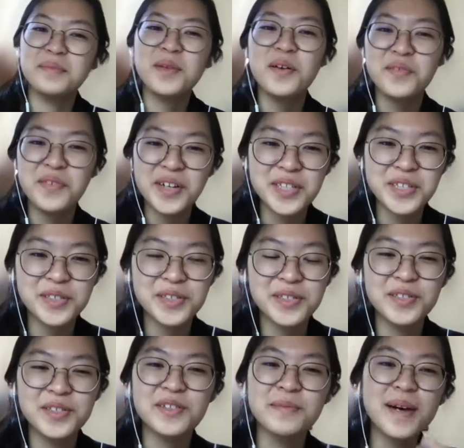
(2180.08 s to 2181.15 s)
not very sure
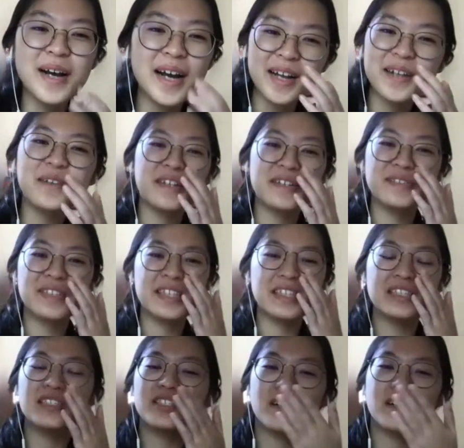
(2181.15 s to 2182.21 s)
so, but I know I've seen
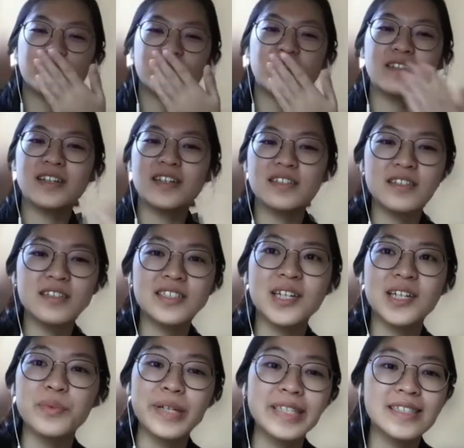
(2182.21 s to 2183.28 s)
okay. soft shell turtles
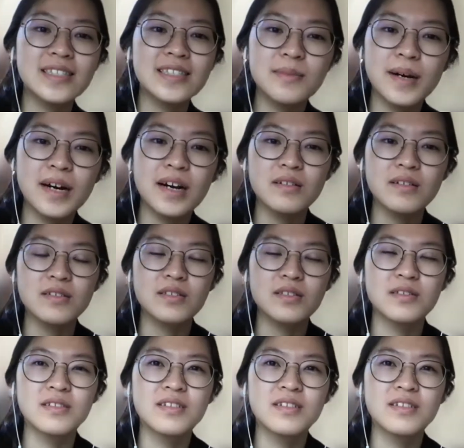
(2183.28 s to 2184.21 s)
in Windsor Park also.